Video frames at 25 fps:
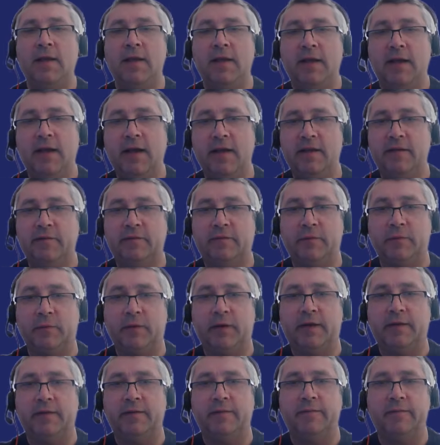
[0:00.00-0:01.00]
Hi
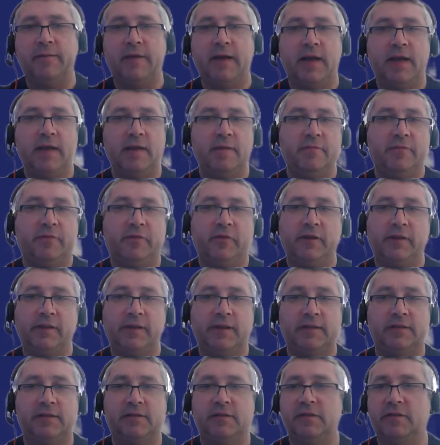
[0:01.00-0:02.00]
everyone, I am
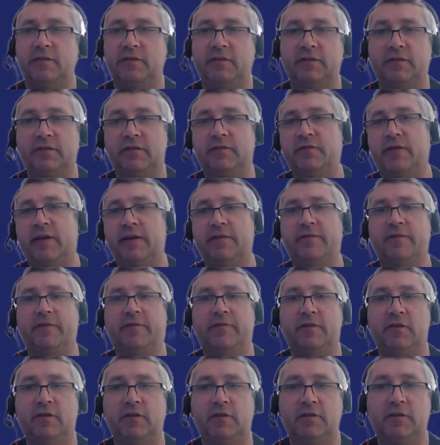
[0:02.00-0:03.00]
freelance D365
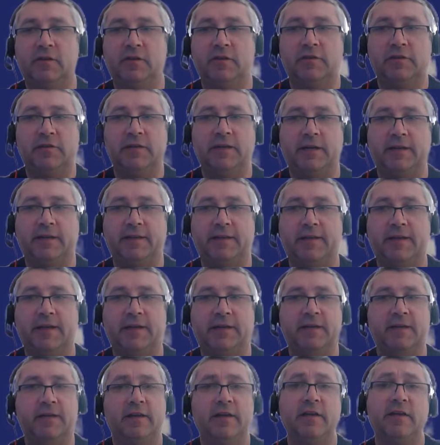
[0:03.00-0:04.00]
F&O solution
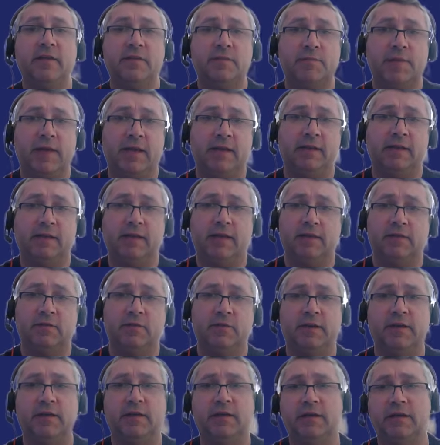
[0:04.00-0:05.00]
architect and I spent the last
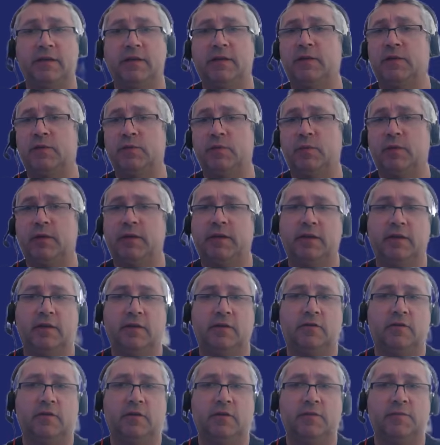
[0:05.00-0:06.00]
20 years working
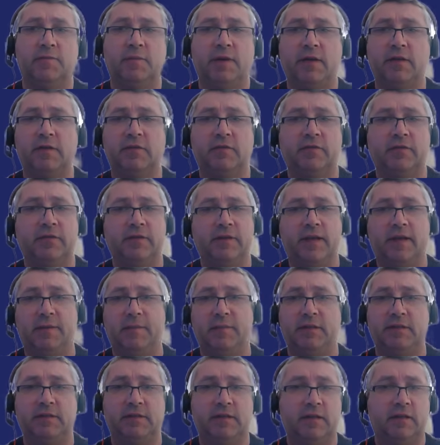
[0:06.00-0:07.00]
across Microsoft
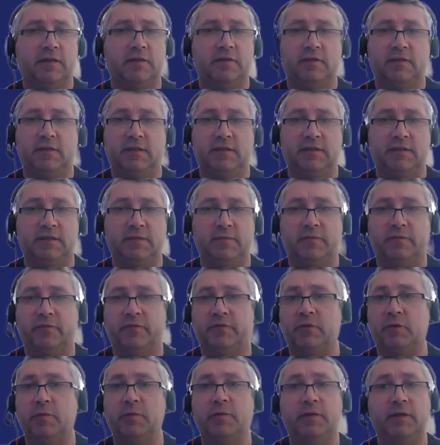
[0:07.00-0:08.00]
Dynamics ecosystem
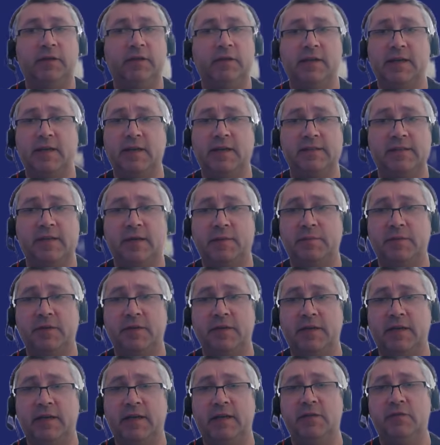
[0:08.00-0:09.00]
from early
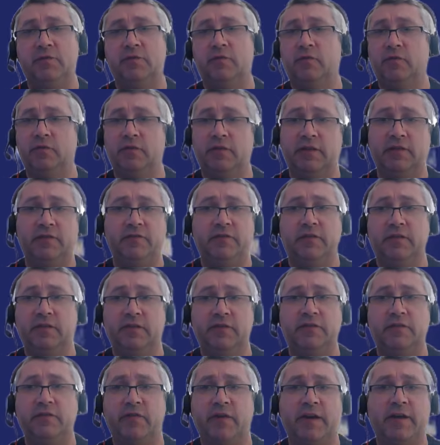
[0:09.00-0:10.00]
accepted days through
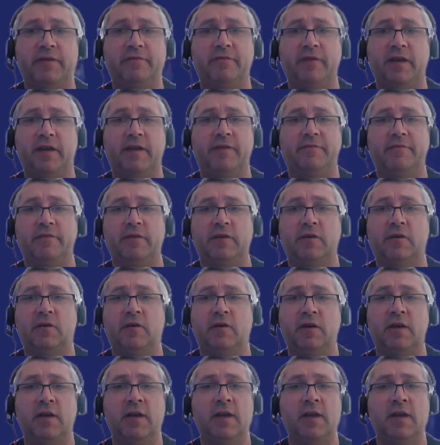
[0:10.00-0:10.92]
D365 F&O.